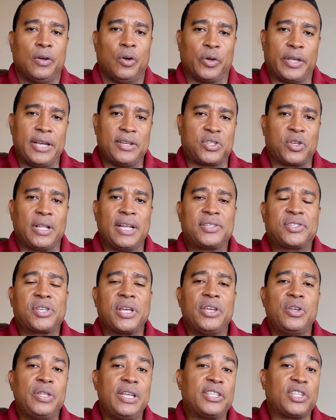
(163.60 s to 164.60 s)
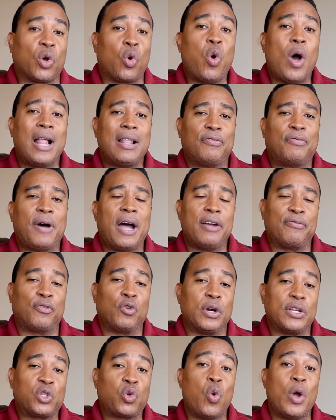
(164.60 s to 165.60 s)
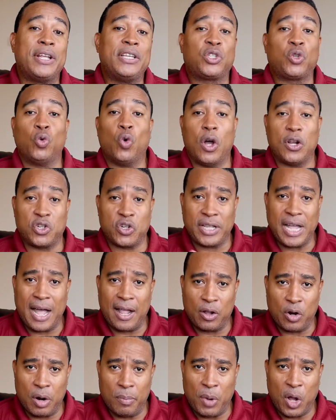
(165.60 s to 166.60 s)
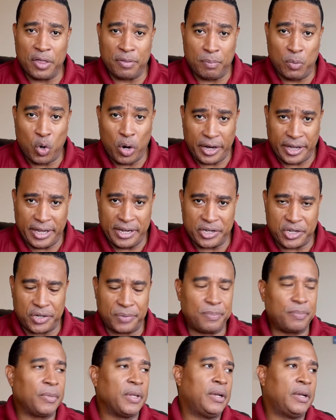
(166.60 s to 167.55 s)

Okay, so let's say you need to qualify for a $2,200 a month mortgage.